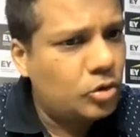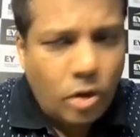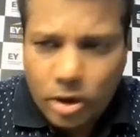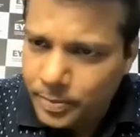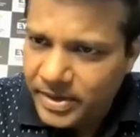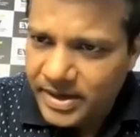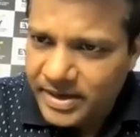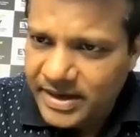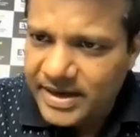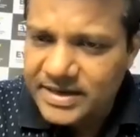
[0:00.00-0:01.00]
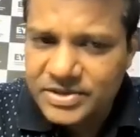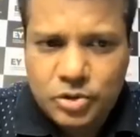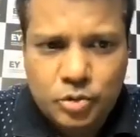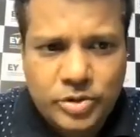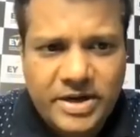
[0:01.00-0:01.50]
The parties should
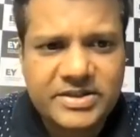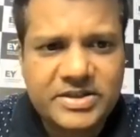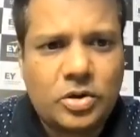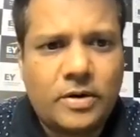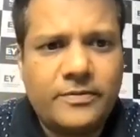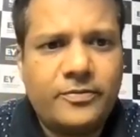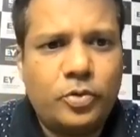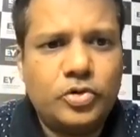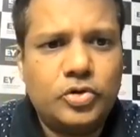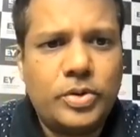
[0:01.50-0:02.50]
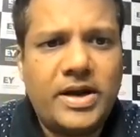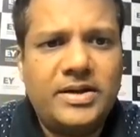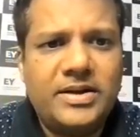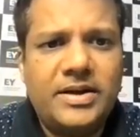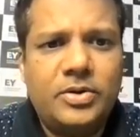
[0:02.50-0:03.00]
not be under any stress
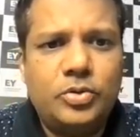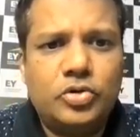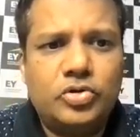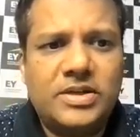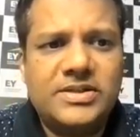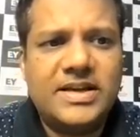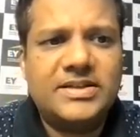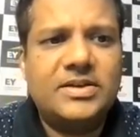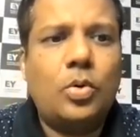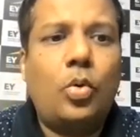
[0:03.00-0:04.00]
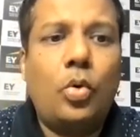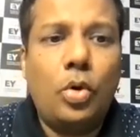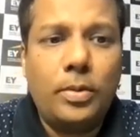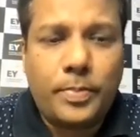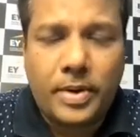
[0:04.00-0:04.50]
or forced to enter into those
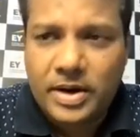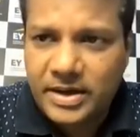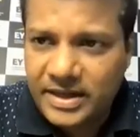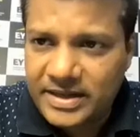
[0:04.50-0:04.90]
transactions.